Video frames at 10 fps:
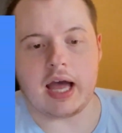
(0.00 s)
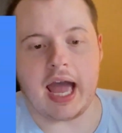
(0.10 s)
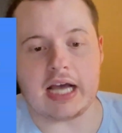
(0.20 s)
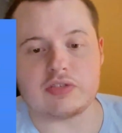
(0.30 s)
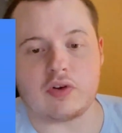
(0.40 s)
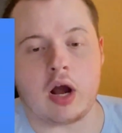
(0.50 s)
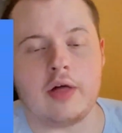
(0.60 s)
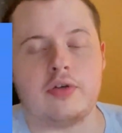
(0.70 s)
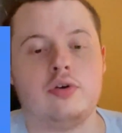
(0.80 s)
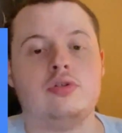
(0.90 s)
As for
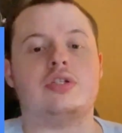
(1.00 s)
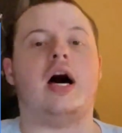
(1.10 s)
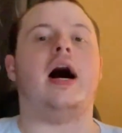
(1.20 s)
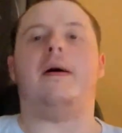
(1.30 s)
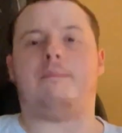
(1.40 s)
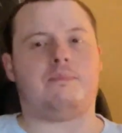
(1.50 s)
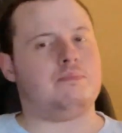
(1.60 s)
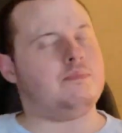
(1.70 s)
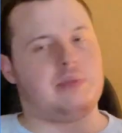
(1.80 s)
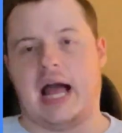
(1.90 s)
others,
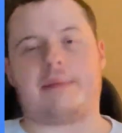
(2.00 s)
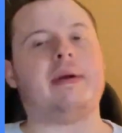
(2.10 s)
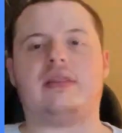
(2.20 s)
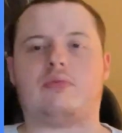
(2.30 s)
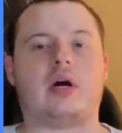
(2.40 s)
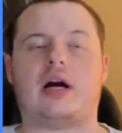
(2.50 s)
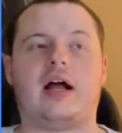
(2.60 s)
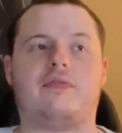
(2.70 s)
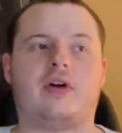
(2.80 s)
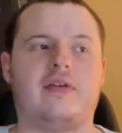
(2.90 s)
Black Panther:
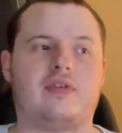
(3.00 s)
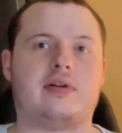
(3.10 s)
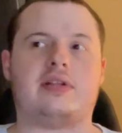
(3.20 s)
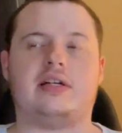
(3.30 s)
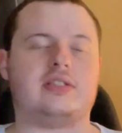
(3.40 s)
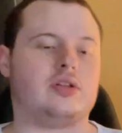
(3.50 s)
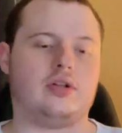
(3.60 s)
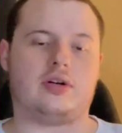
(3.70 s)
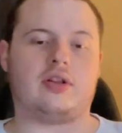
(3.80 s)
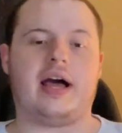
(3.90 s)
Wakanda Forever doesn't
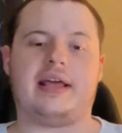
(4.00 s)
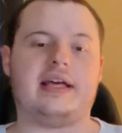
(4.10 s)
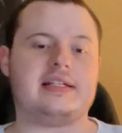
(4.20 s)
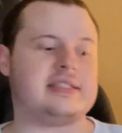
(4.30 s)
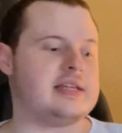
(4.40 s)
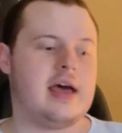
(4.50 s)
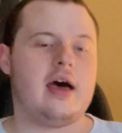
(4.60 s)
look like it.